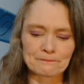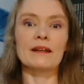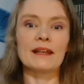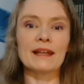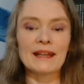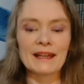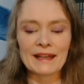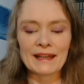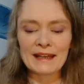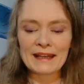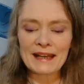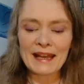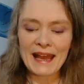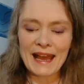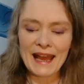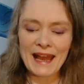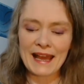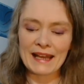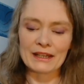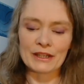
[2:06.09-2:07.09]
In
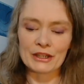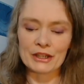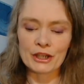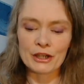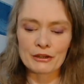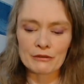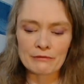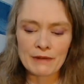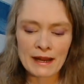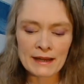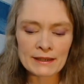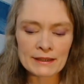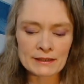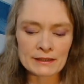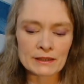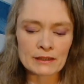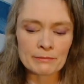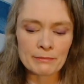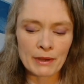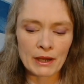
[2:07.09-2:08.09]
Anna
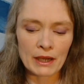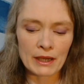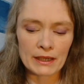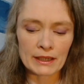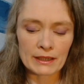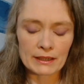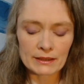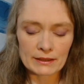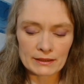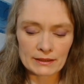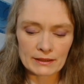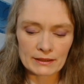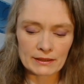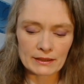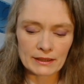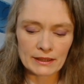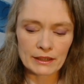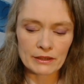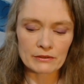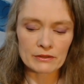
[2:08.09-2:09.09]
Karenina by
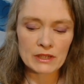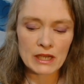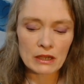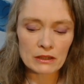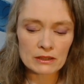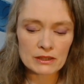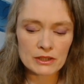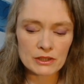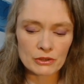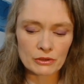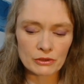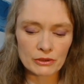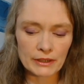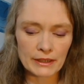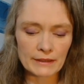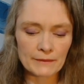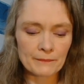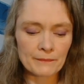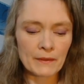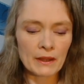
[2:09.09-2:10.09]
Leo
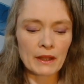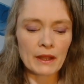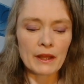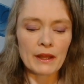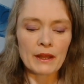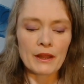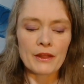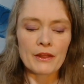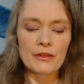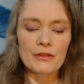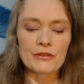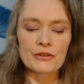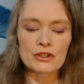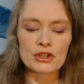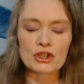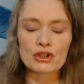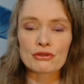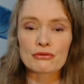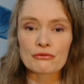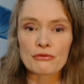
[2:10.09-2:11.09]
Tolstoy, the
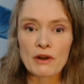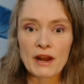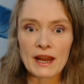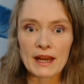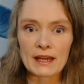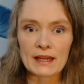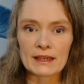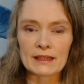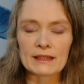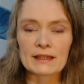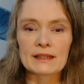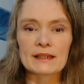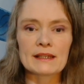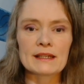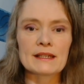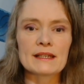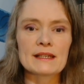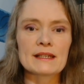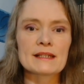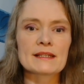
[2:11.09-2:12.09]
train
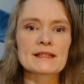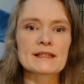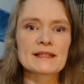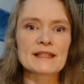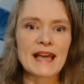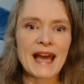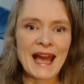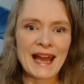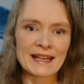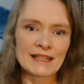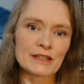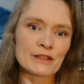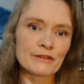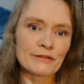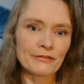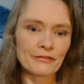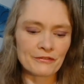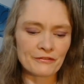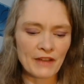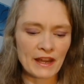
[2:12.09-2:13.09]
is the hand of
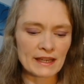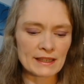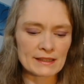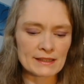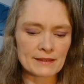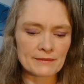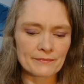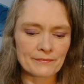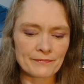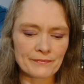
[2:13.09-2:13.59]
fate.